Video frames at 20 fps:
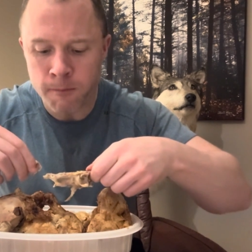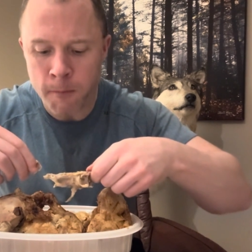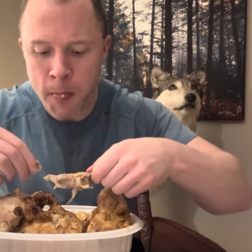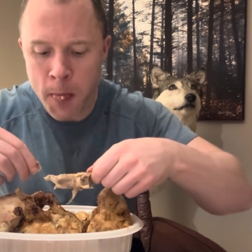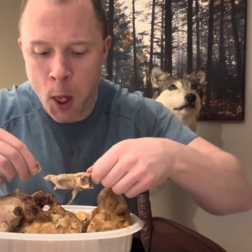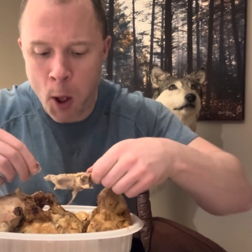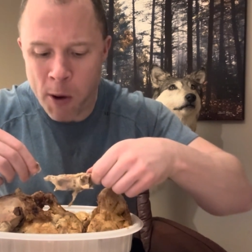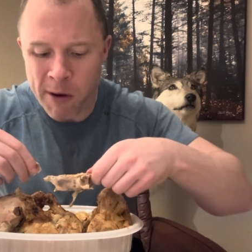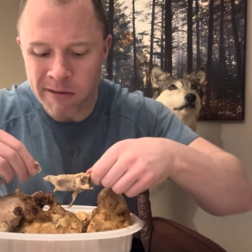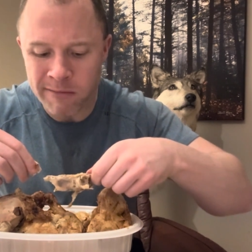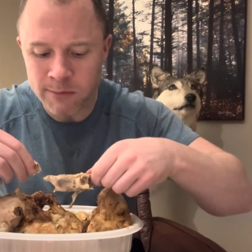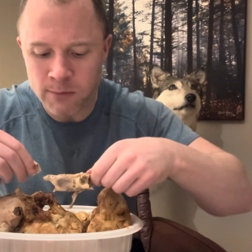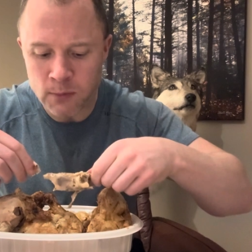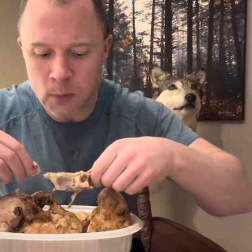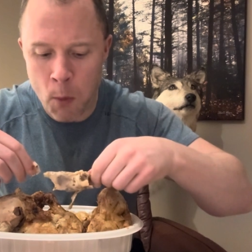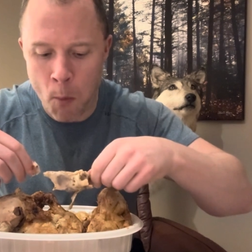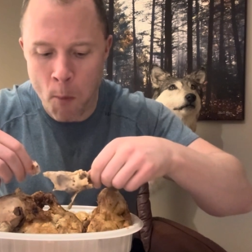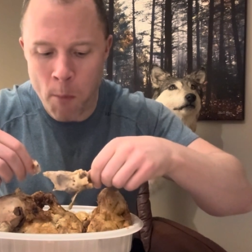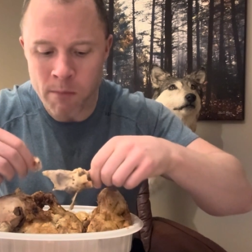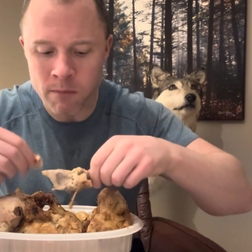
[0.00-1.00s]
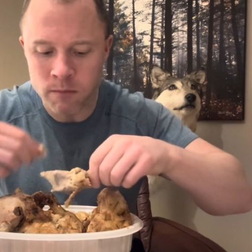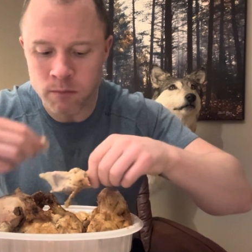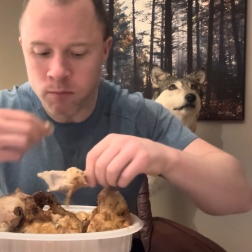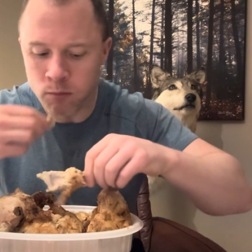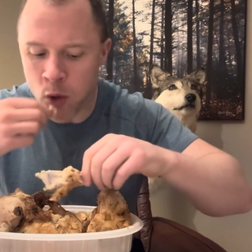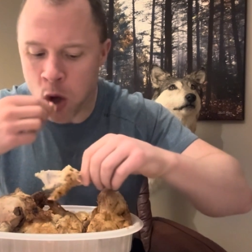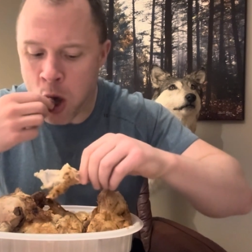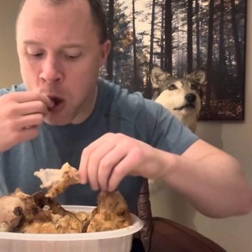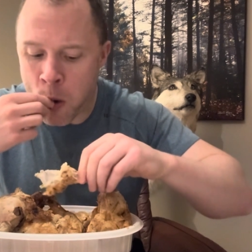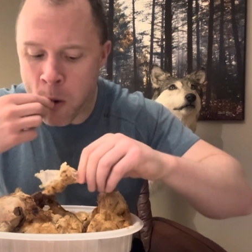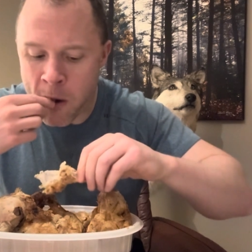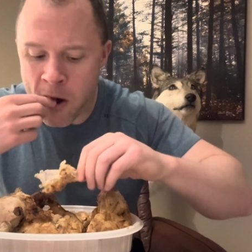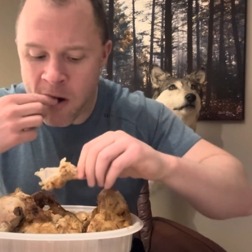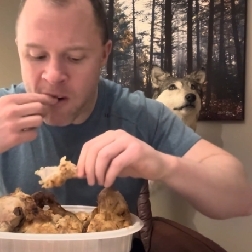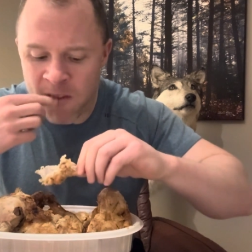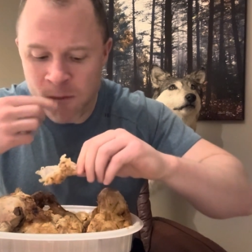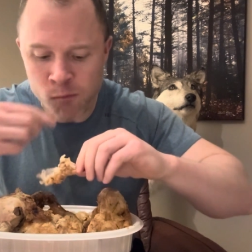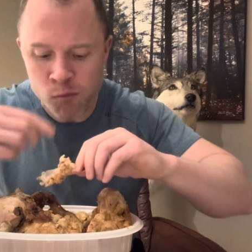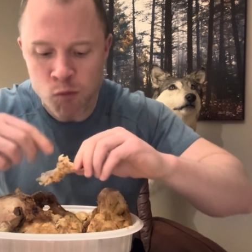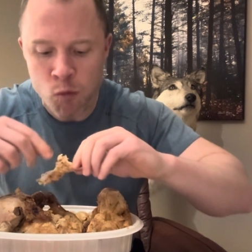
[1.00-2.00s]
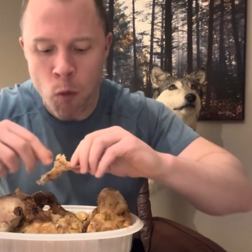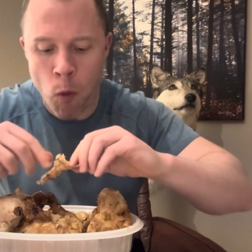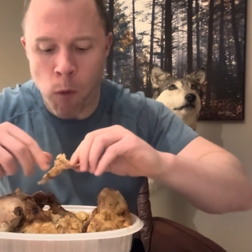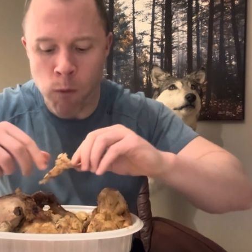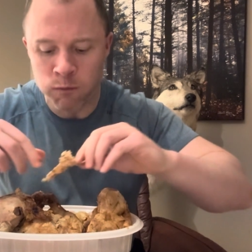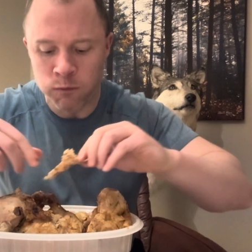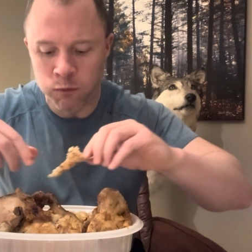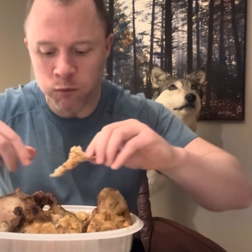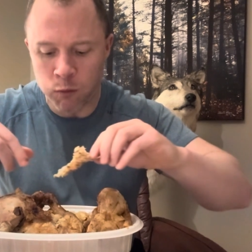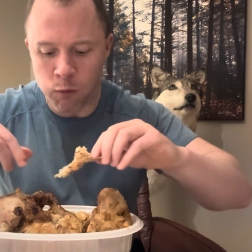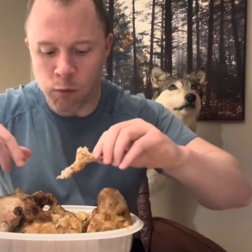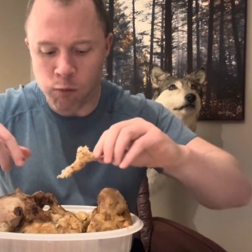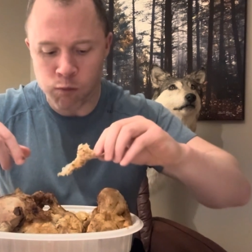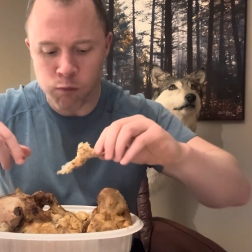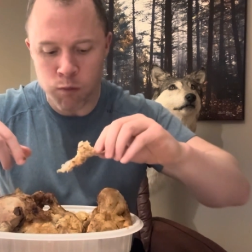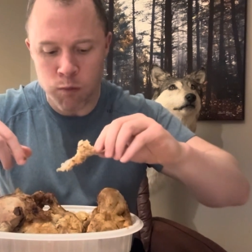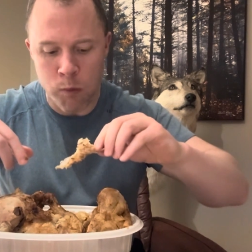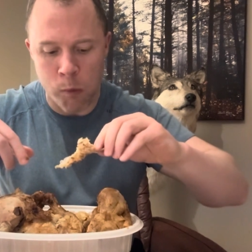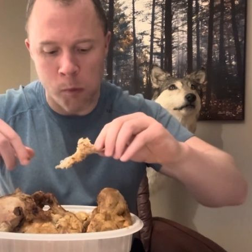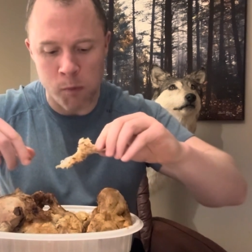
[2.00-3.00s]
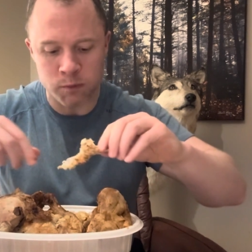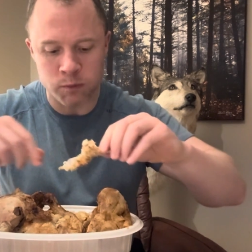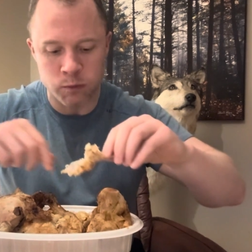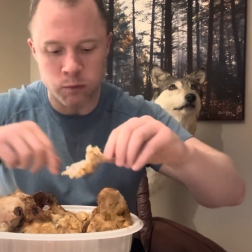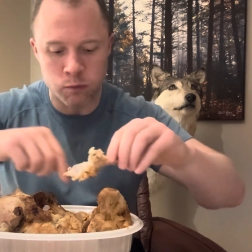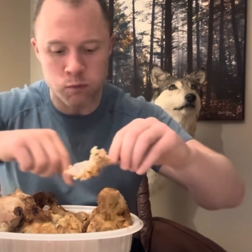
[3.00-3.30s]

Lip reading: Like you see this even with some people that might even be